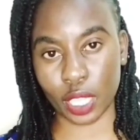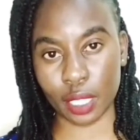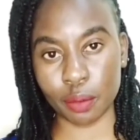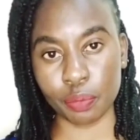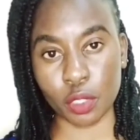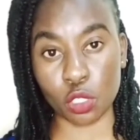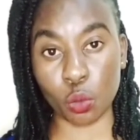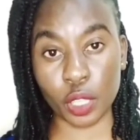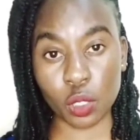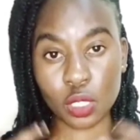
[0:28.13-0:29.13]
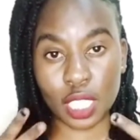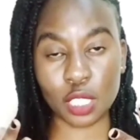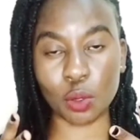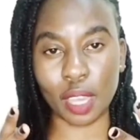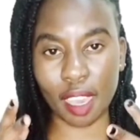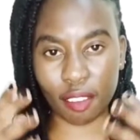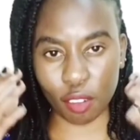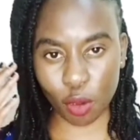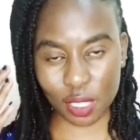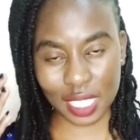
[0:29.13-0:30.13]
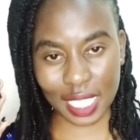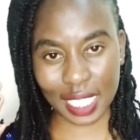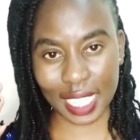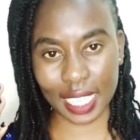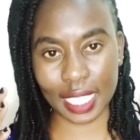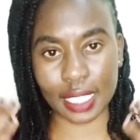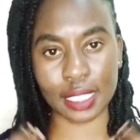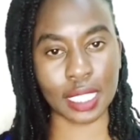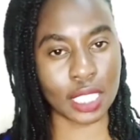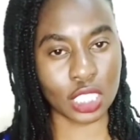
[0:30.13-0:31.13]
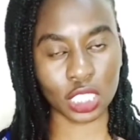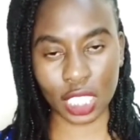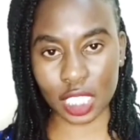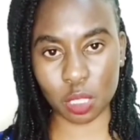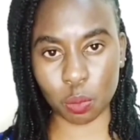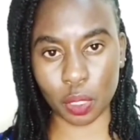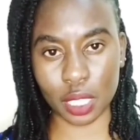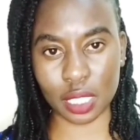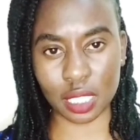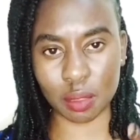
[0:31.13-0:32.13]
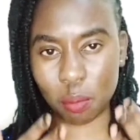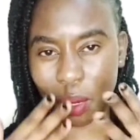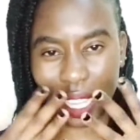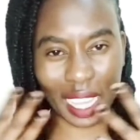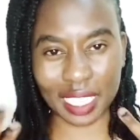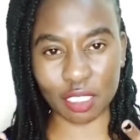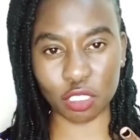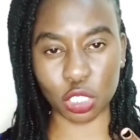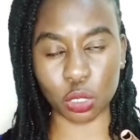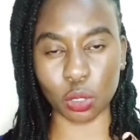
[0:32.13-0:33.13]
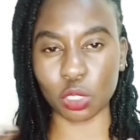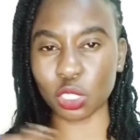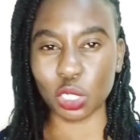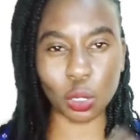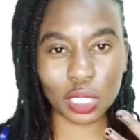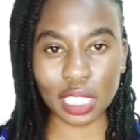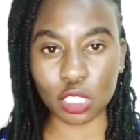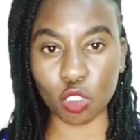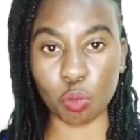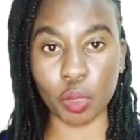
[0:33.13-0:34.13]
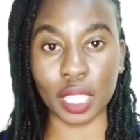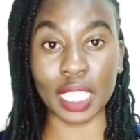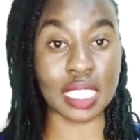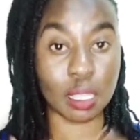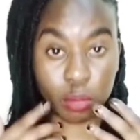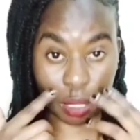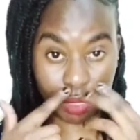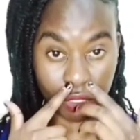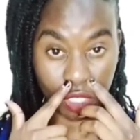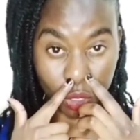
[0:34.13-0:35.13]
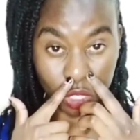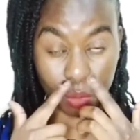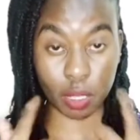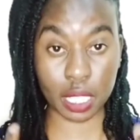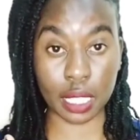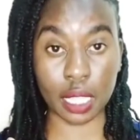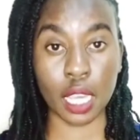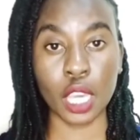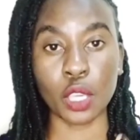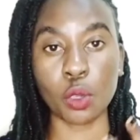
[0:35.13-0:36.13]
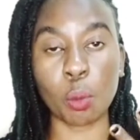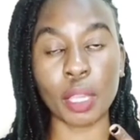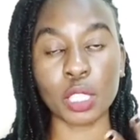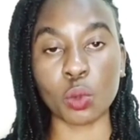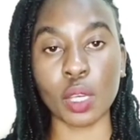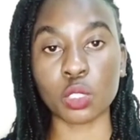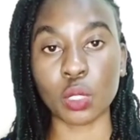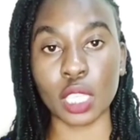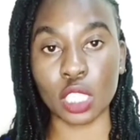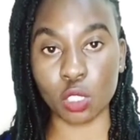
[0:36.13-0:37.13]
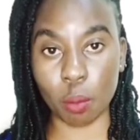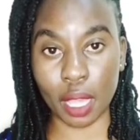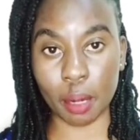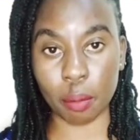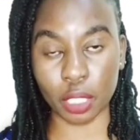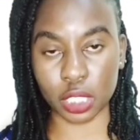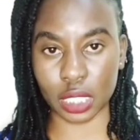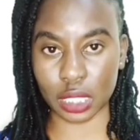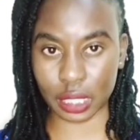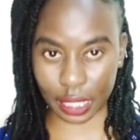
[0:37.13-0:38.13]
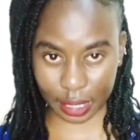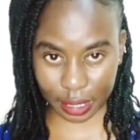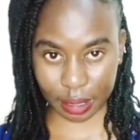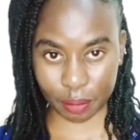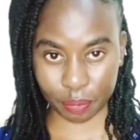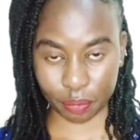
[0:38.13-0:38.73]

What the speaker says: Okay, so when you start to have constant headaches, chest pains, bloody vision, shortness of breath, and sometimes even nose bleeding, you might want to get your blood pressures checked.